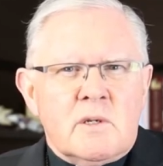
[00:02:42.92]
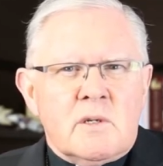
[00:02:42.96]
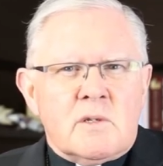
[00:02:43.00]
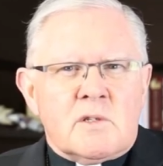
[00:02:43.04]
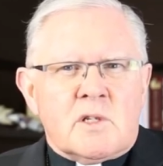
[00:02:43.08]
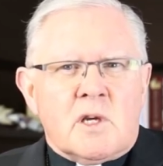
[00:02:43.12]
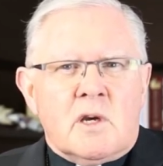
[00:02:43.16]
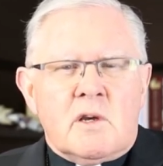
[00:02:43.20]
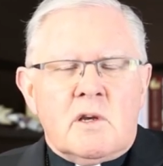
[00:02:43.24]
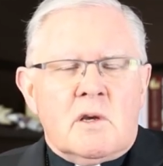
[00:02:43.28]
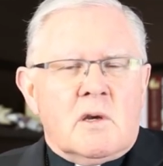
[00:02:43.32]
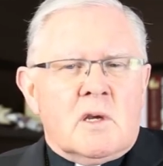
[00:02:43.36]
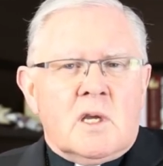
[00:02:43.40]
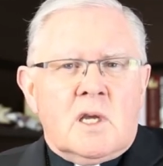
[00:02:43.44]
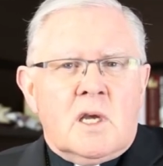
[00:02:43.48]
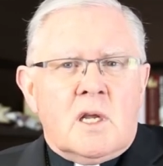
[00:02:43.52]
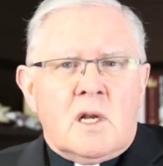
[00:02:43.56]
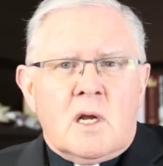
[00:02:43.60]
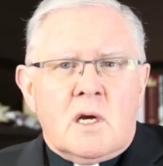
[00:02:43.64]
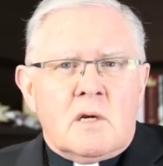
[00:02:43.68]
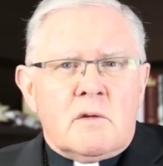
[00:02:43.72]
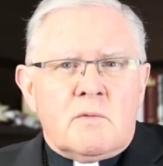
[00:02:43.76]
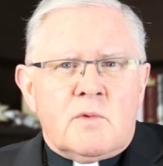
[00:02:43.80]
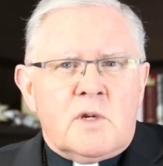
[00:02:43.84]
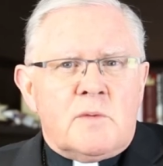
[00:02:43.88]
So
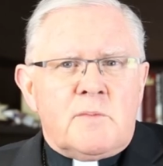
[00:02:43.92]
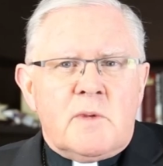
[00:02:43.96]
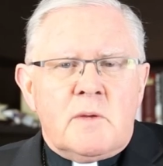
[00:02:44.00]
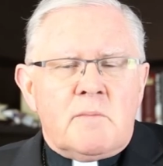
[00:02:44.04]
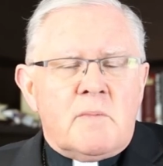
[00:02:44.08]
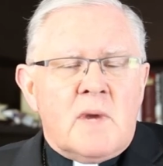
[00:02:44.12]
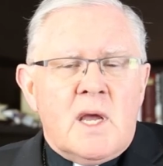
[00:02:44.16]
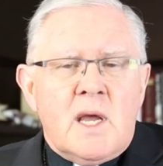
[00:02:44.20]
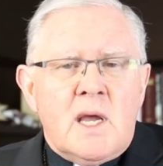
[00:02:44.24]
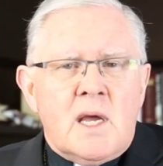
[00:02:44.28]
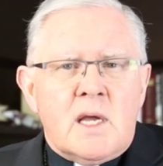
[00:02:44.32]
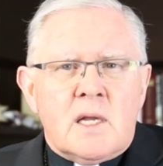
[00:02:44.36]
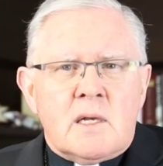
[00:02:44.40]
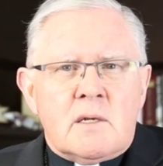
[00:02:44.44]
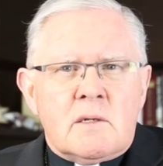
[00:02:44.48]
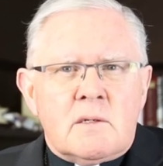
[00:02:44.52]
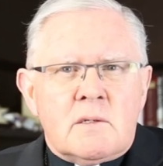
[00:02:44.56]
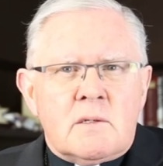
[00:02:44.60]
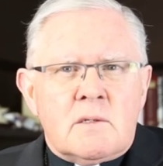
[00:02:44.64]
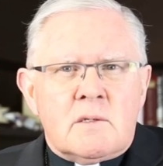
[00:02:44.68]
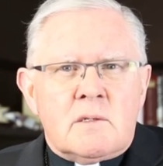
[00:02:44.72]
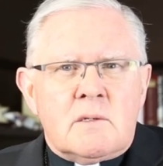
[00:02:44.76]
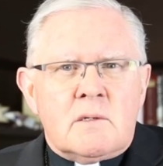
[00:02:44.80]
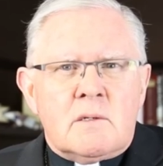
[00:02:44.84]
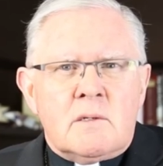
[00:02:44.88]
again, we'd be mad
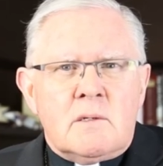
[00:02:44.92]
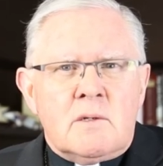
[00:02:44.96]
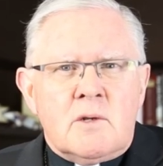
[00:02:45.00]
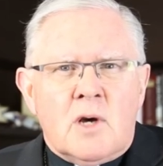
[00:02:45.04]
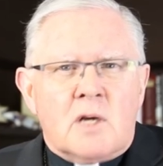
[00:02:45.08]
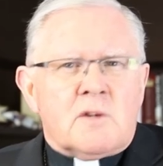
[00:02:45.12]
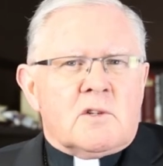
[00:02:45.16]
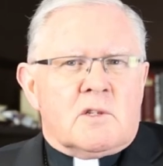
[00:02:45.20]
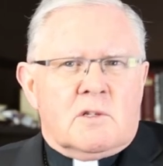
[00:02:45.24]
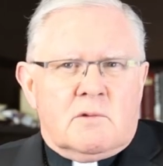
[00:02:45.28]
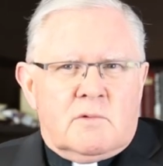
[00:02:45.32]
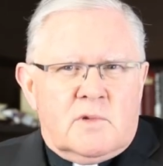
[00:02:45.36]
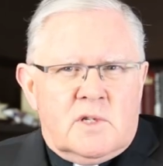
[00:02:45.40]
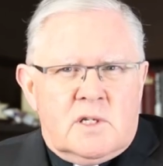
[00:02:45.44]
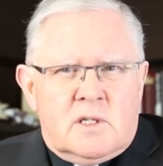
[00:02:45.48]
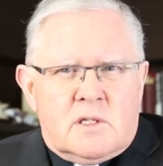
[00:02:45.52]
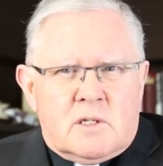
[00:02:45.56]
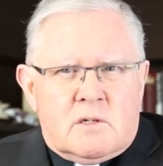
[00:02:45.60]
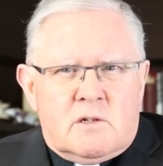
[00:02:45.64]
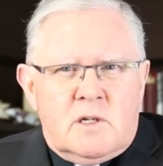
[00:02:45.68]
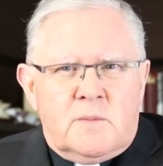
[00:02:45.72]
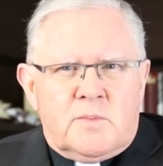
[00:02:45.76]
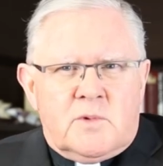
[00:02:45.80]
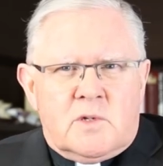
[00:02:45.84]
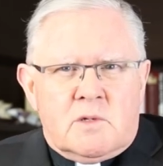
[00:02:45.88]
not to read
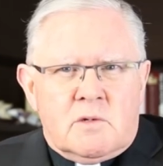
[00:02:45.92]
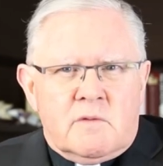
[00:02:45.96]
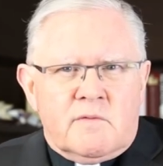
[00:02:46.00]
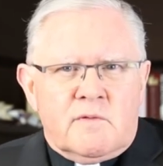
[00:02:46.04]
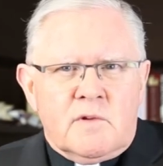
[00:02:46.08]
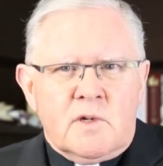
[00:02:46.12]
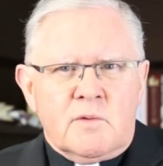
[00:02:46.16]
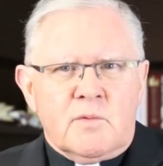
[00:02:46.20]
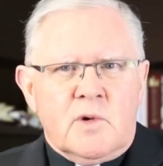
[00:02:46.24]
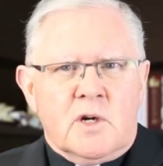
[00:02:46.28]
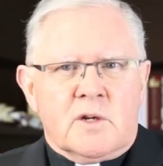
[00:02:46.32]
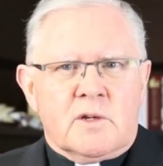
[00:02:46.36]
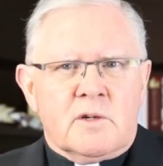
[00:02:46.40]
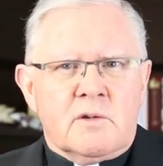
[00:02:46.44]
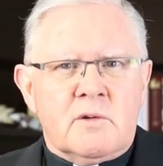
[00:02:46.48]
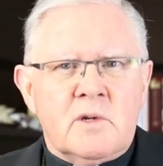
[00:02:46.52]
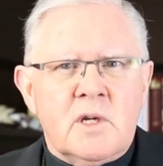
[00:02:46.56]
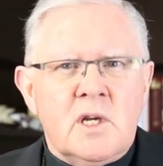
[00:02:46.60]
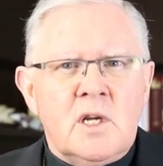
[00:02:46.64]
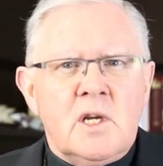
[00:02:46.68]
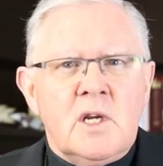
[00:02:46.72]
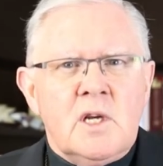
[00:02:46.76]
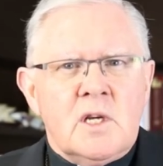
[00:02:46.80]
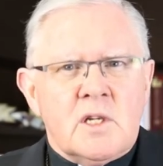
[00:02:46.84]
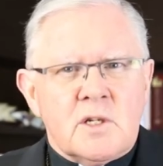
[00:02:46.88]
Scripture if we want
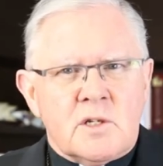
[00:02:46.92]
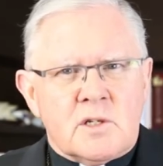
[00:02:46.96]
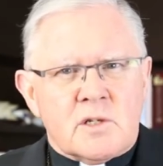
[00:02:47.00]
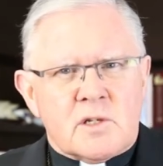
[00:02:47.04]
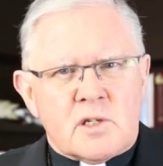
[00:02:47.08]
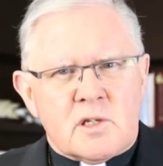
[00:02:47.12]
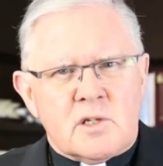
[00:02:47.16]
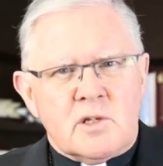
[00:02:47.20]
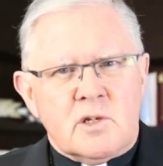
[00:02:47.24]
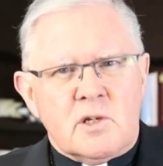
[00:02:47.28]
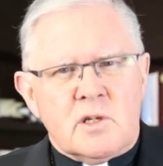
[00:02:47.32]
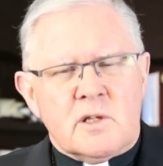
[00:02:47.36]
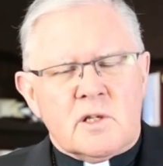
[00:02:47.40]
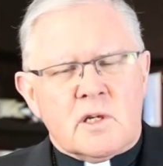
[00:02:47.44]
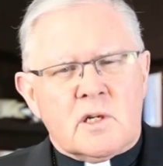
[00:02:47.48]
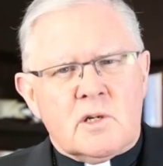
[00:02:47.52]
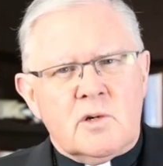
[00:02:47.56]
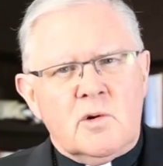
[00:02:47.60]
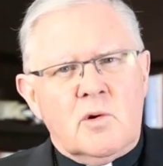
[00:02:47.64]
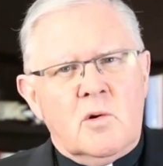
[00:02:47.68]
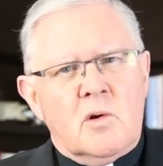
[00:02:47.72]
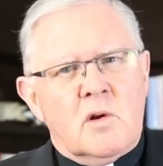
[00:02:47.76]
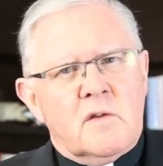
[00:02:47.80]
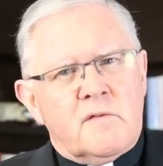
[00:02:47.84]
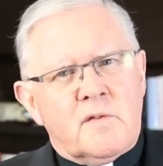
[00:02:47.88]
to discern the
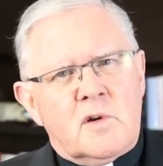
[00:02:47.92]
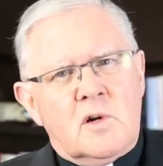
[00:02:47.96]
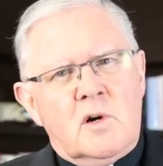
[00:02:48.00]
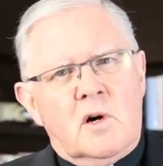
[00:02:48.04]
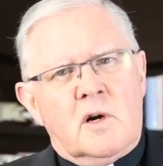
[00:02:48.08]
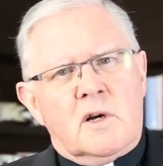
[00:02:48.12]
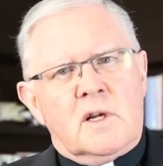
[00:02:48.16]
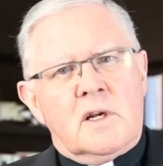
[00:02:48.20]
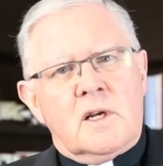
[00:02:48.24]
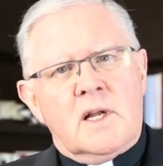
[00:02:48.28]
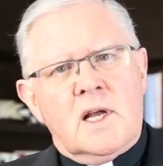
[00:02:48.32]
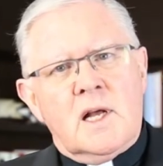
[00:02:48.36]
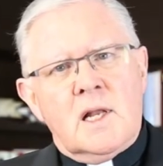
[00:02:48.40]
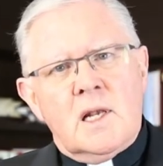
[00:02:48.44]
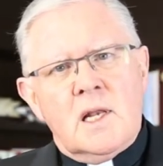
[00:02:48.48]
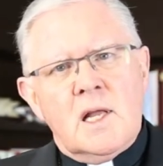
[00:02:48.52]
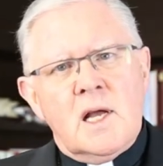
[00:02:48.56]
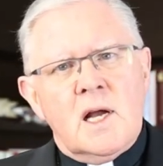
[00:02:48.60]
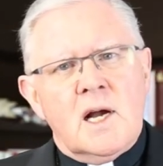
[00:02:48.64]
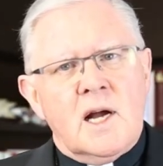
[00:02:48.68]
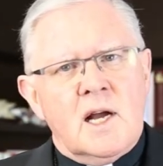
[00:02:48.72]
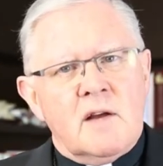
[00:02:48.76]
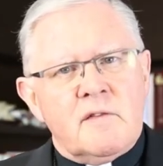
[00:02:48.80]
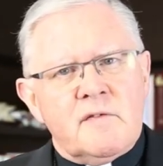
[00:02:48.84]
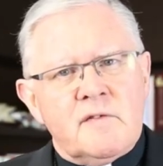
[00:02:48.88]
call of God in our
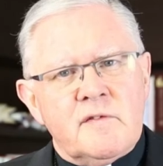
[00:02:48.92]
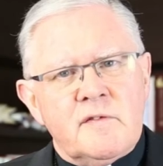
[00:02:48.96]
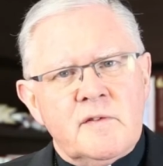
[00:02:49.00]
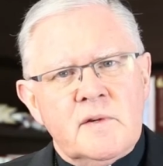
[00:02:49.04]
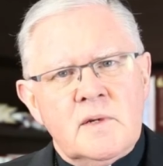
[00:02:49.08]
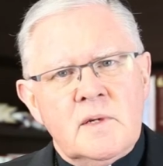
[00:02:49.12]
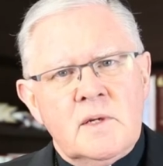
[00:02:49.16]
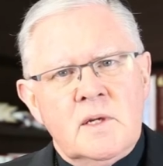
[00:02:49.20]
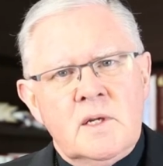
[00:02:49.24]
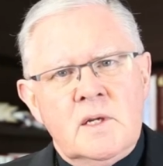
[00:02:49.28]
life.